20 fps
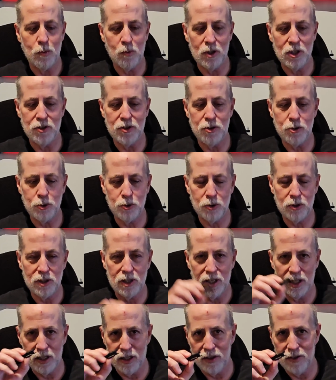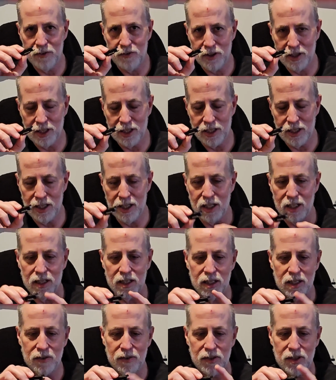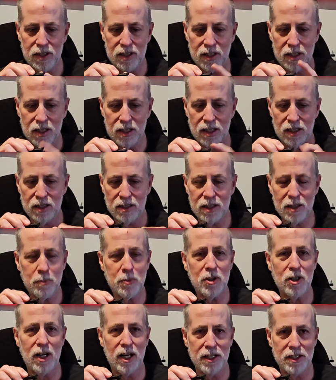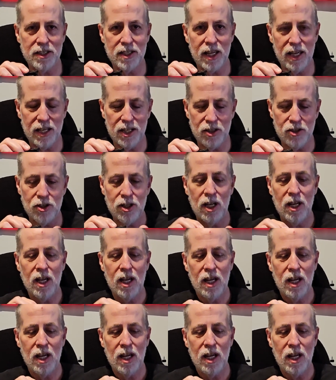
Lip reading: one tool of the coupler height gauge.